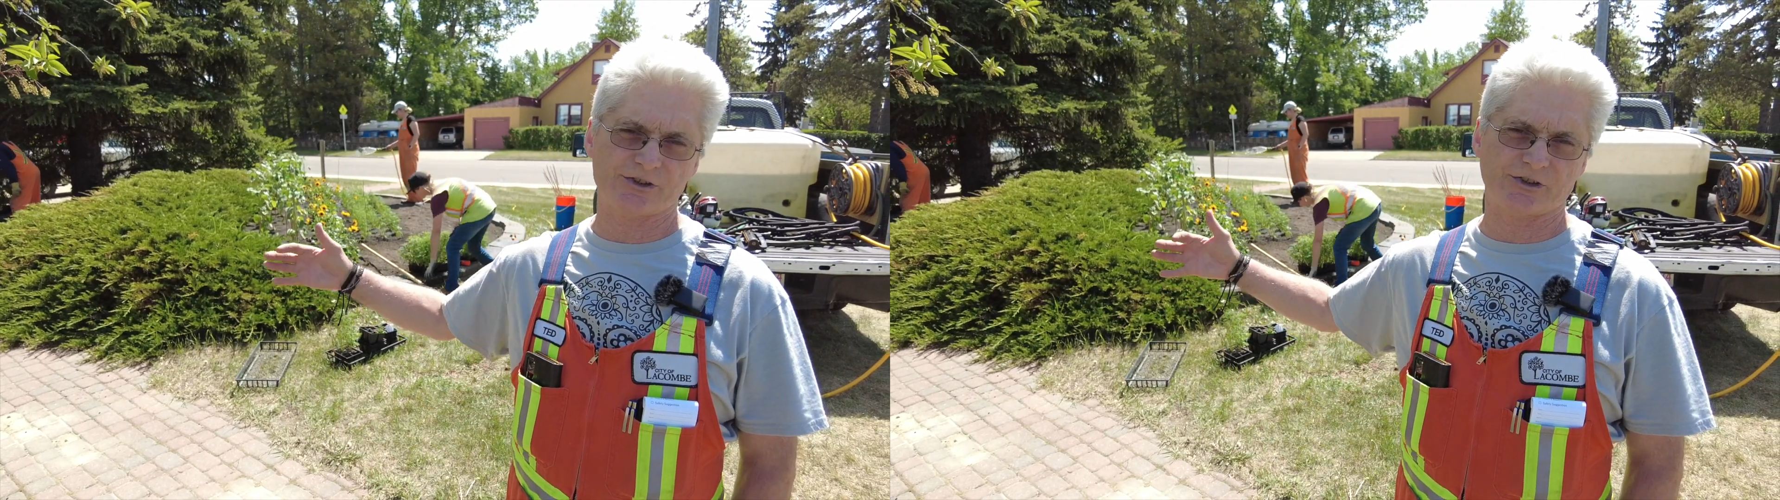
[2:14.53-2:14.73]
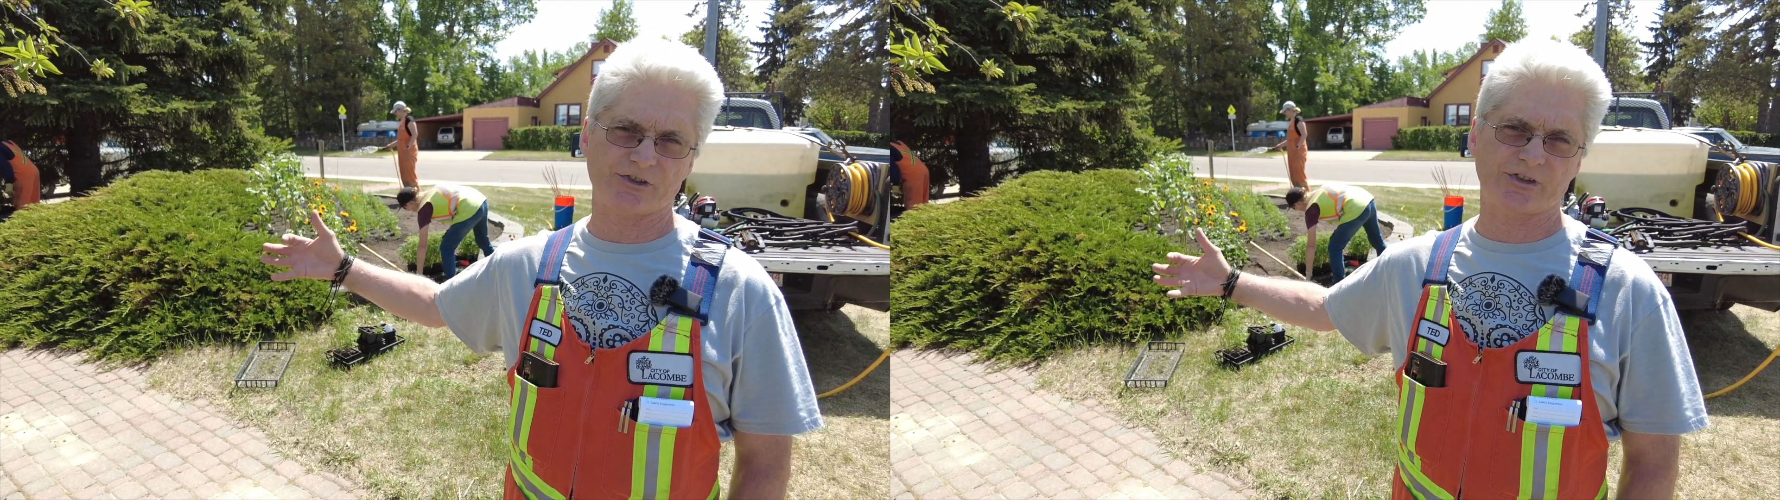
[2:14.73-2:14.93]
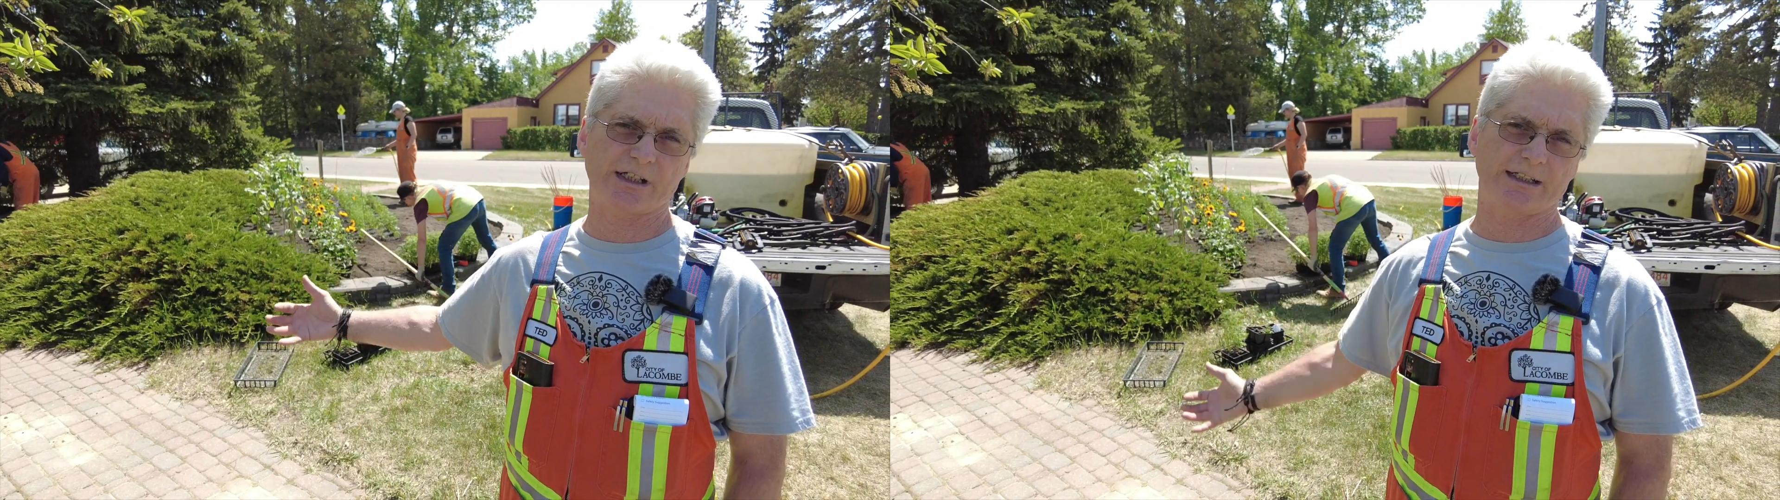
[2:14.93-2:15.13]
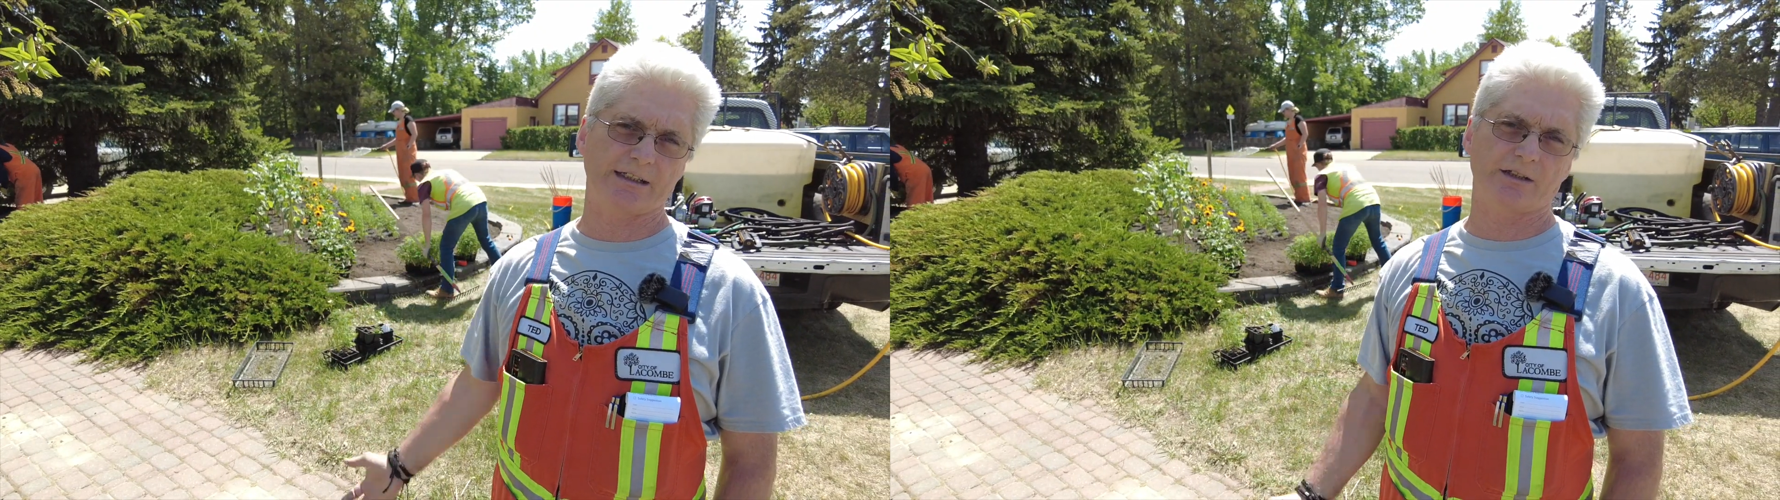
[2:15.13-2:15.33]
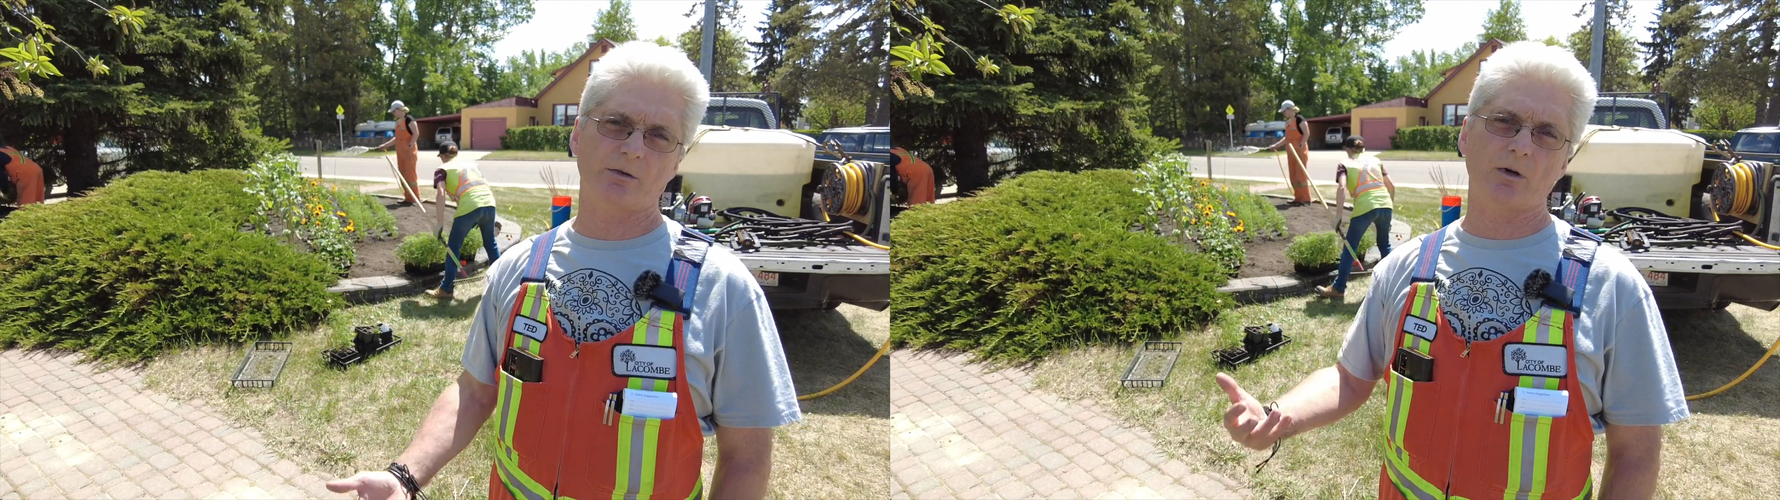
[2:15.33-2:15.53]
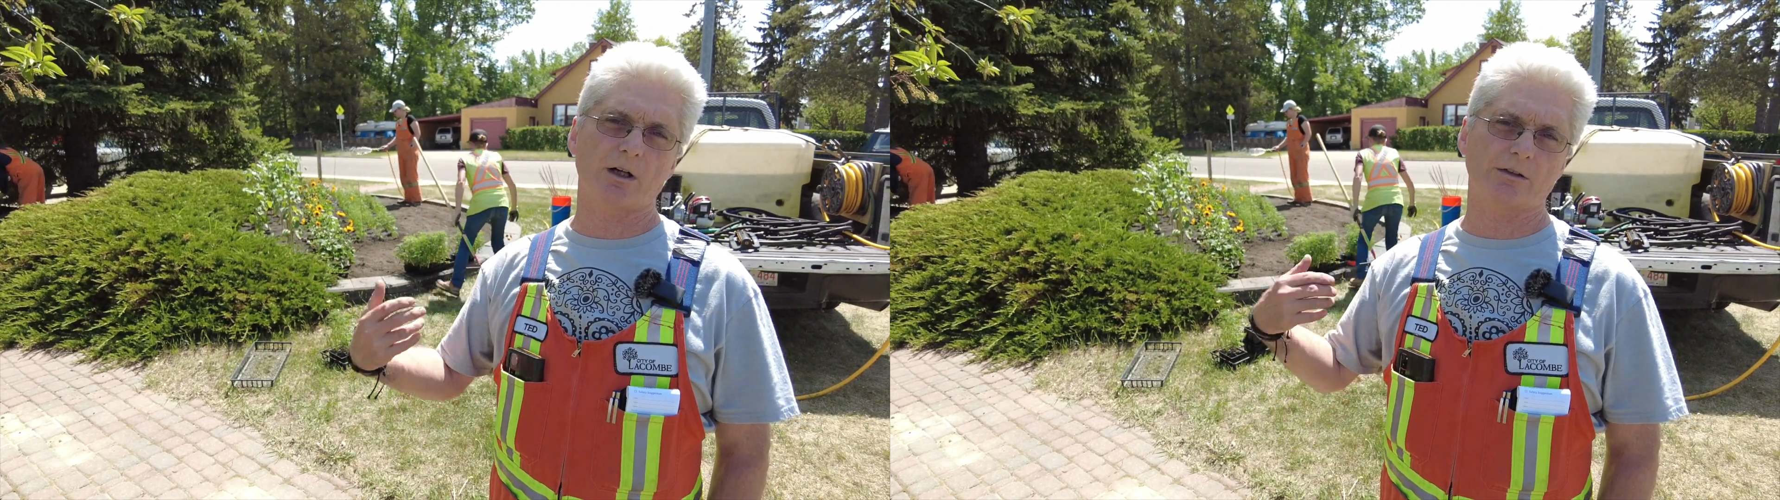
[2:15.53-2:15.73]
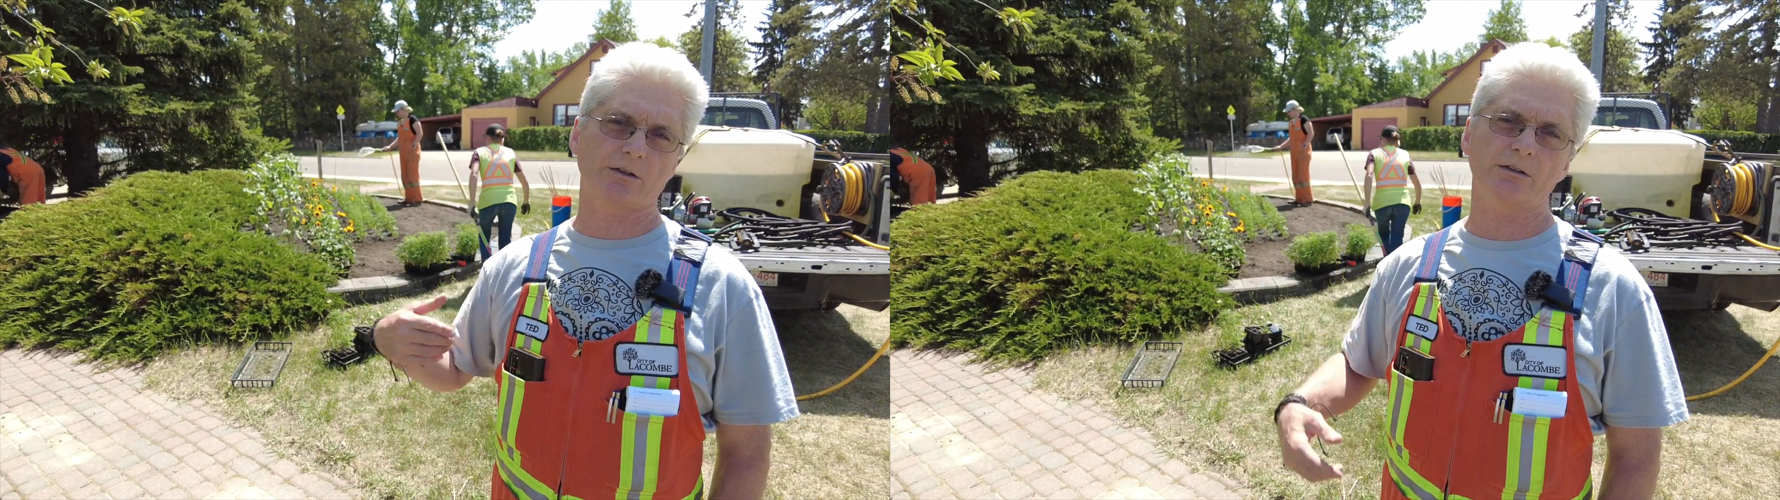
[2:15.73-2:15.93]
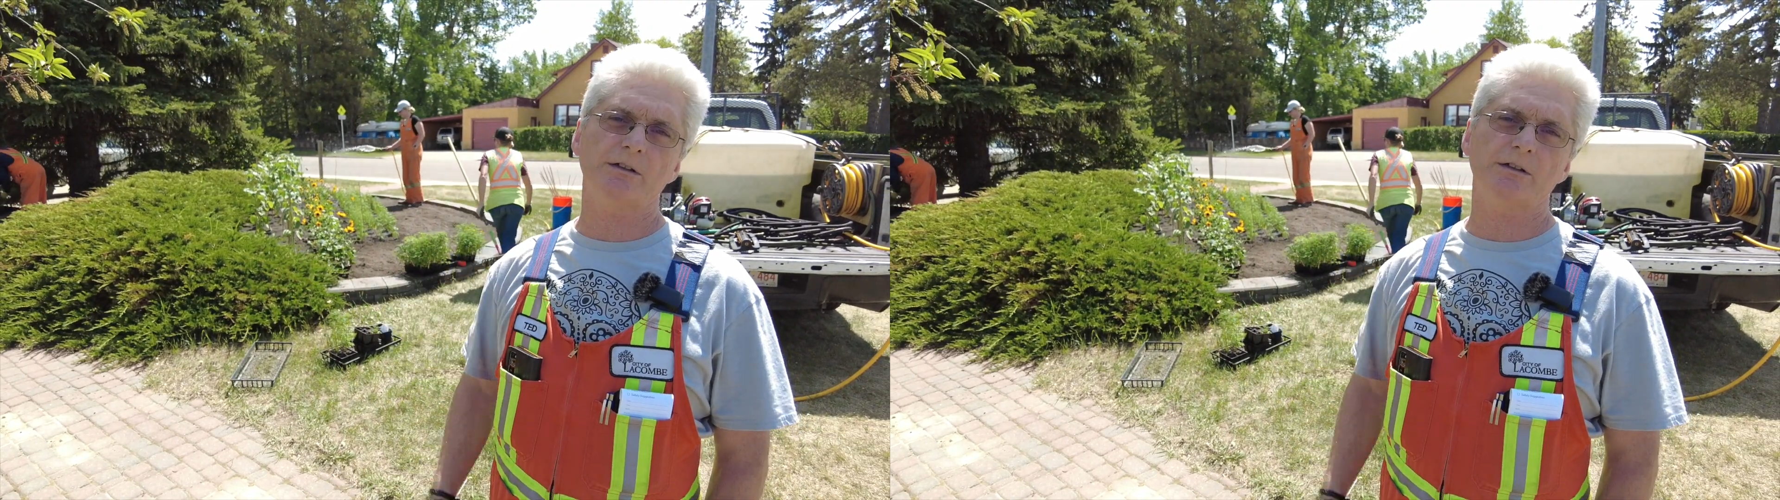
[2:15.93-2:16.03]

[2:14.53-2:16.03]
just take in the water